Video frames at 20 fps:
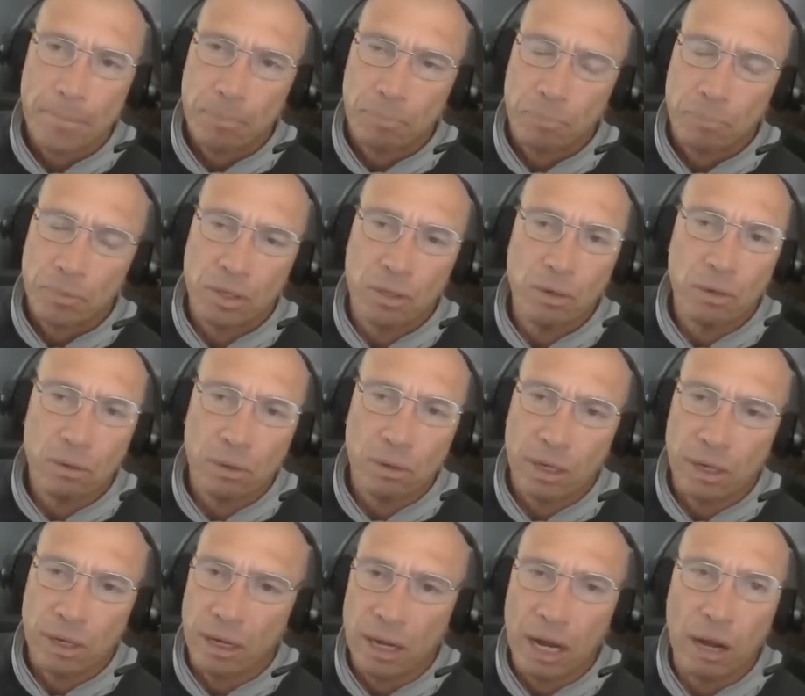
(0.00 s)
you know,
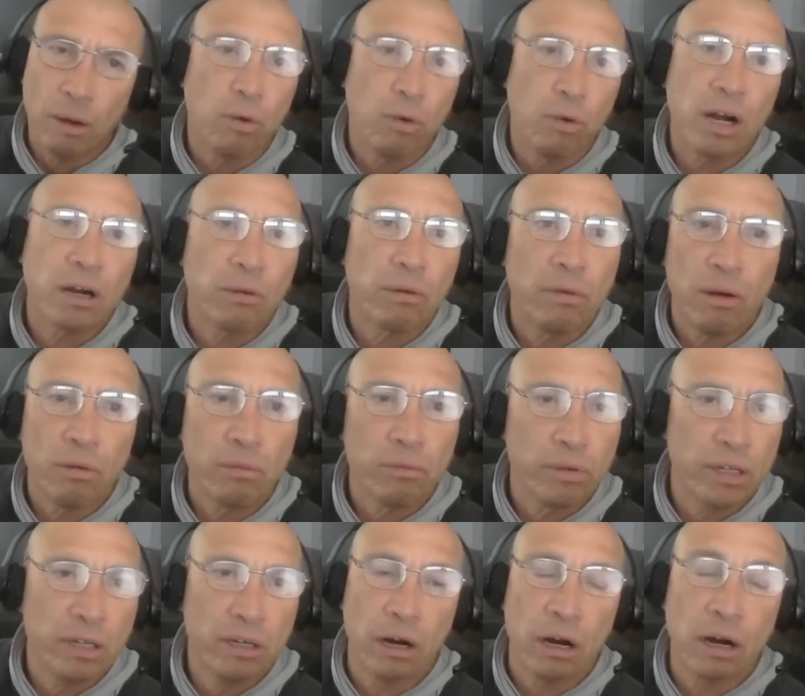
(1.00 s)
I walk around
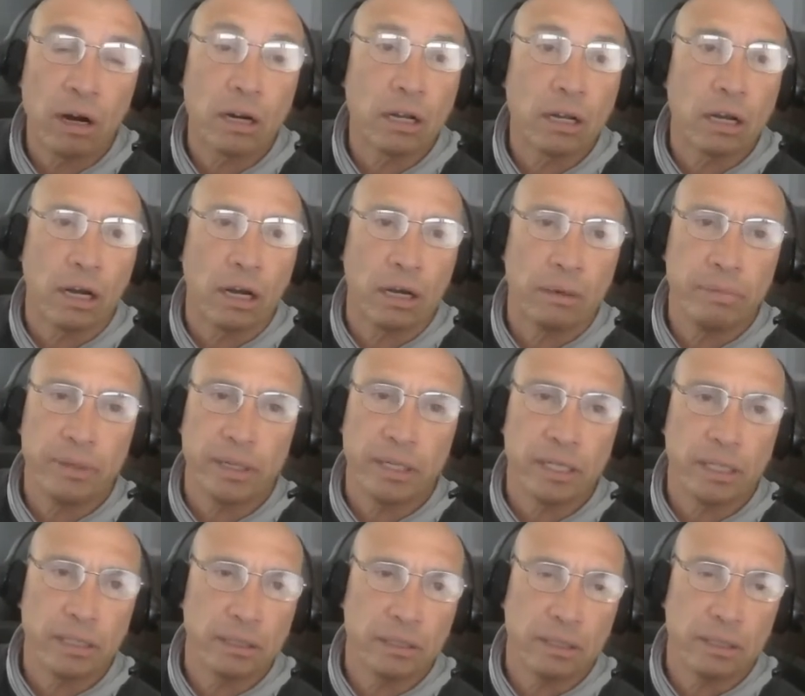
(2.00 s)
with Narcon
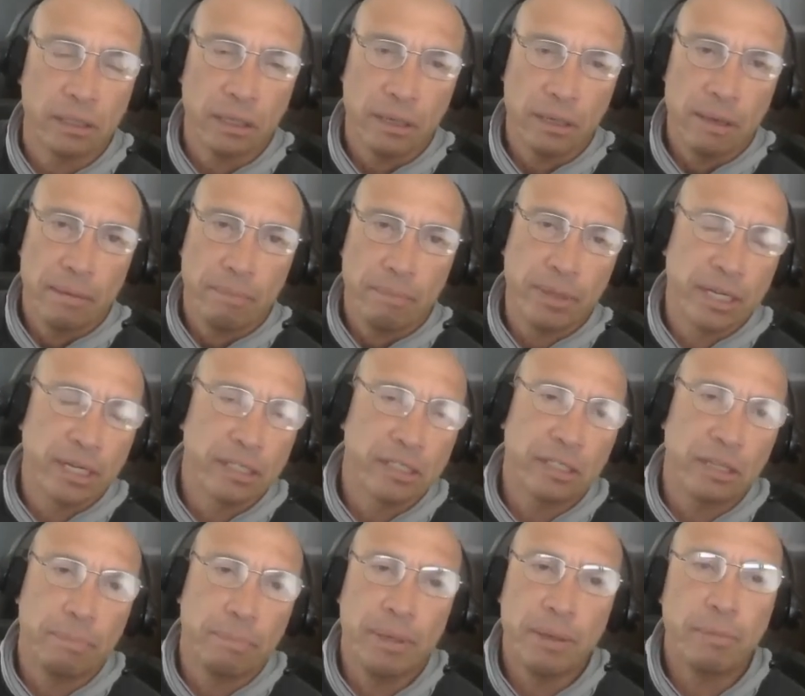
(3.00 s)
because
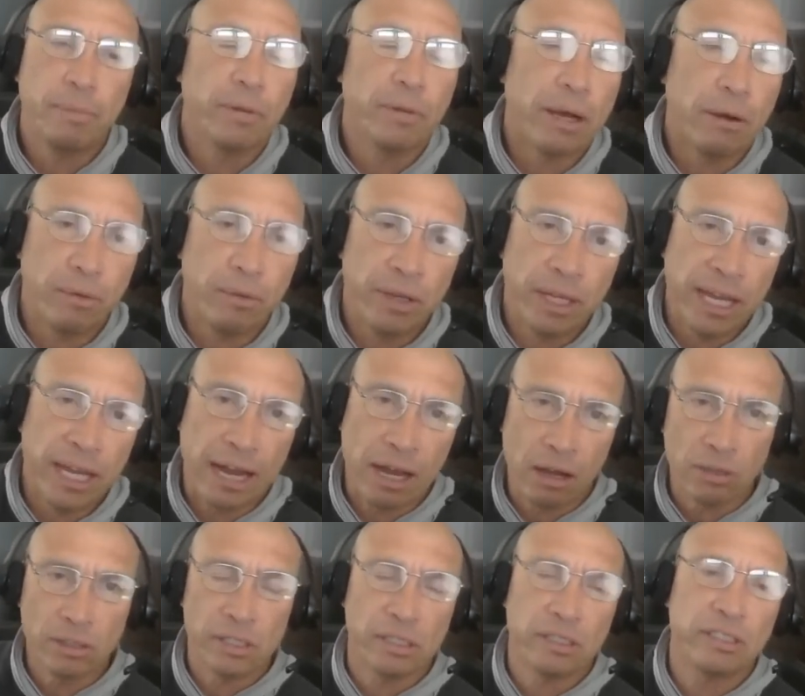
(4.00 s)
the people that we
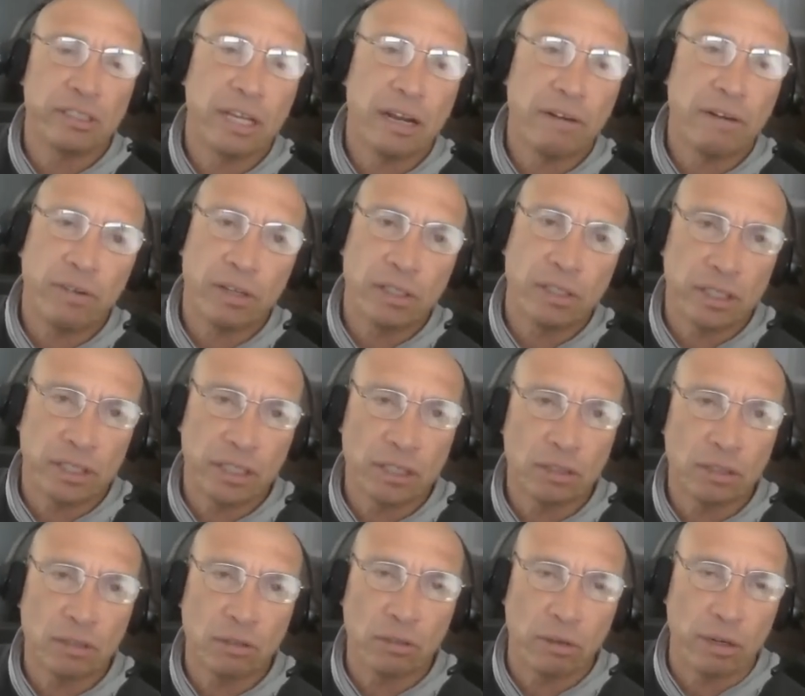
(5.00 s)
house in San
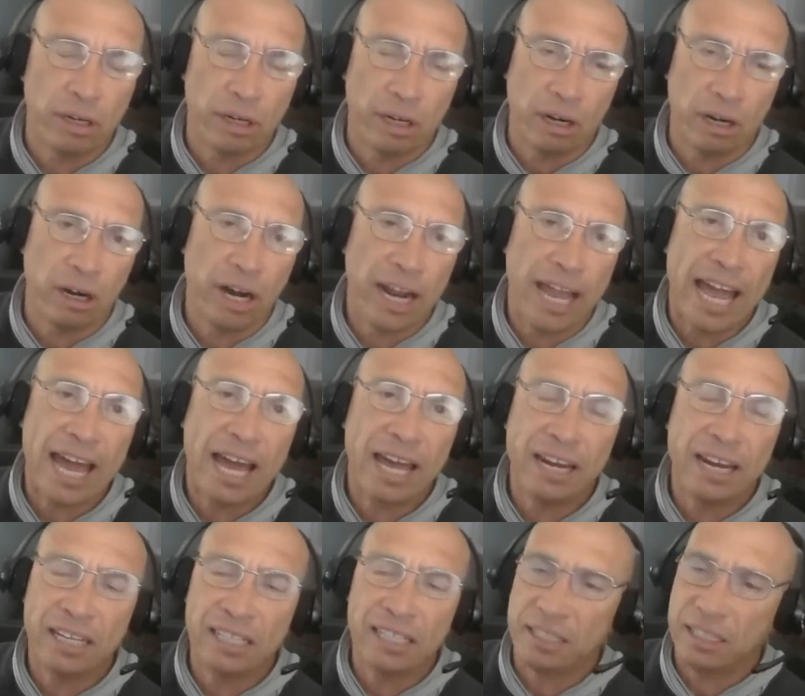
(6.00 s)
Francisco are
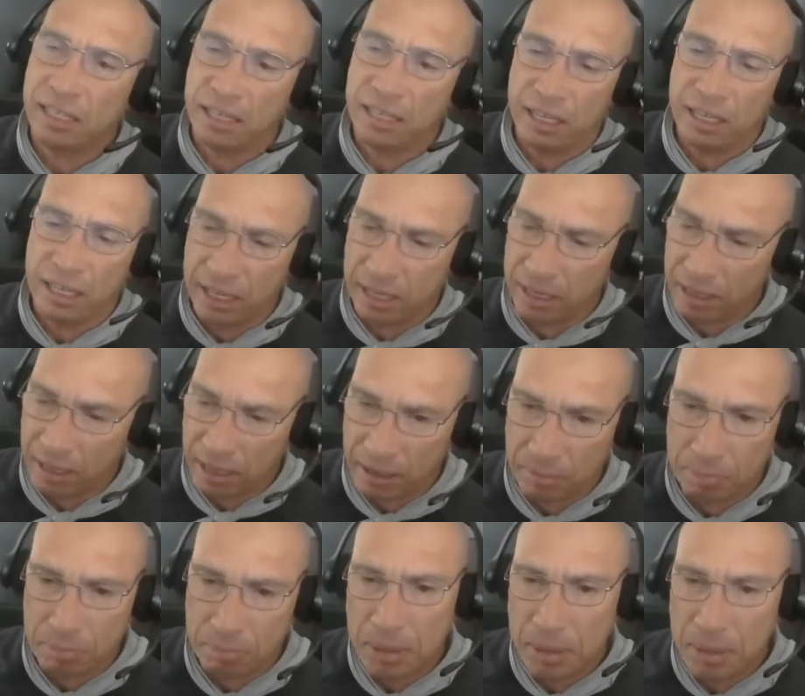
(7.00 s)
addicts and
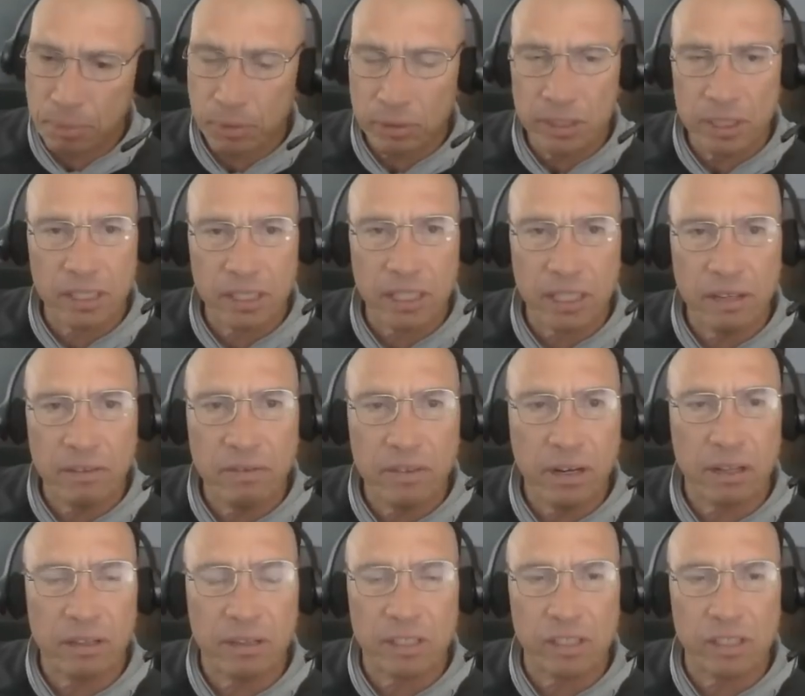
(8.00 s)
people just
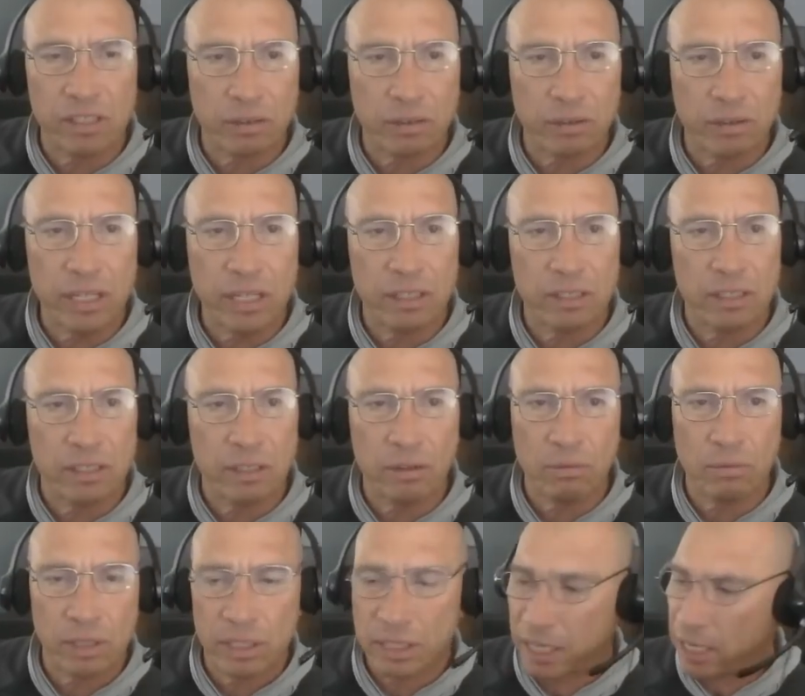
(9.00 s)
living on the streets. You
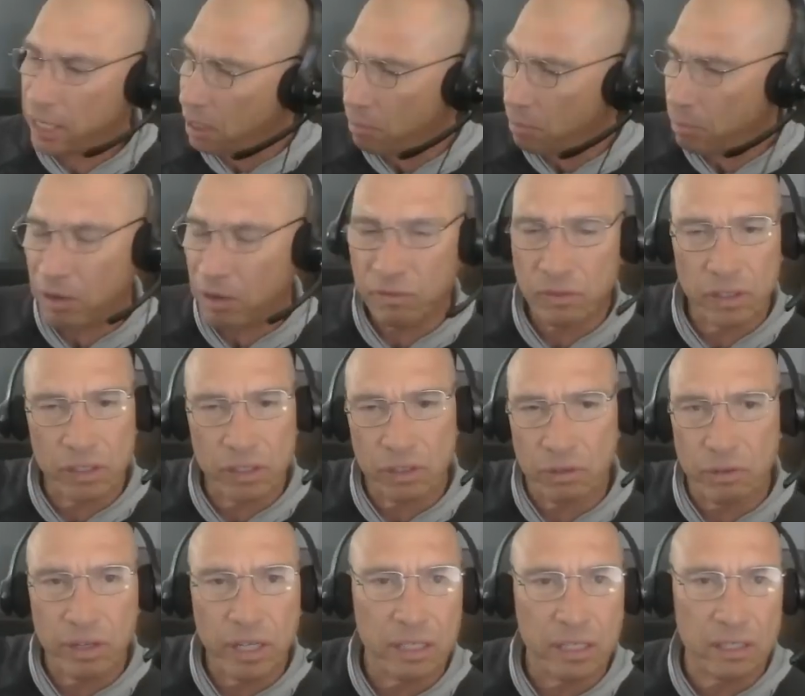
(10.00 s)
know, we're taking them off the
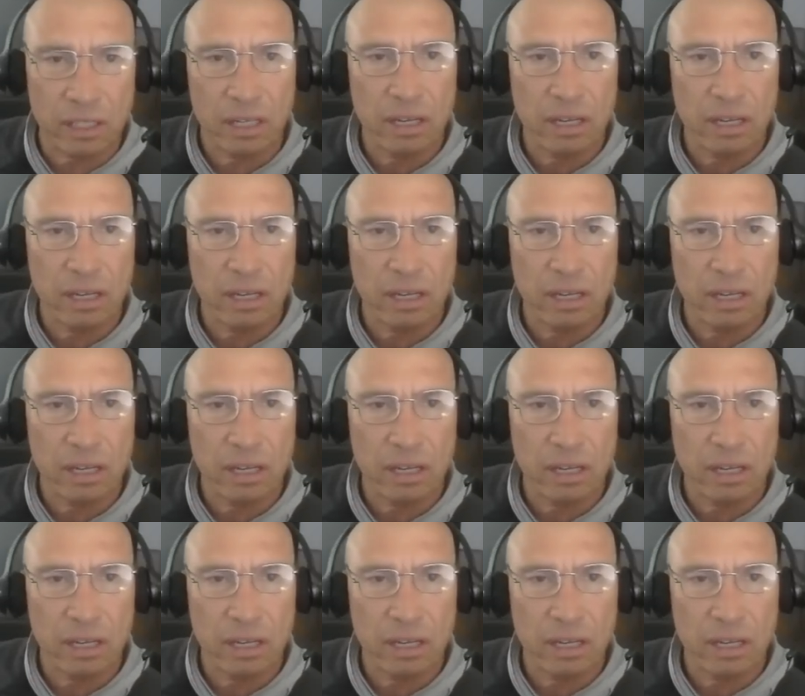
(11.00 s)
streets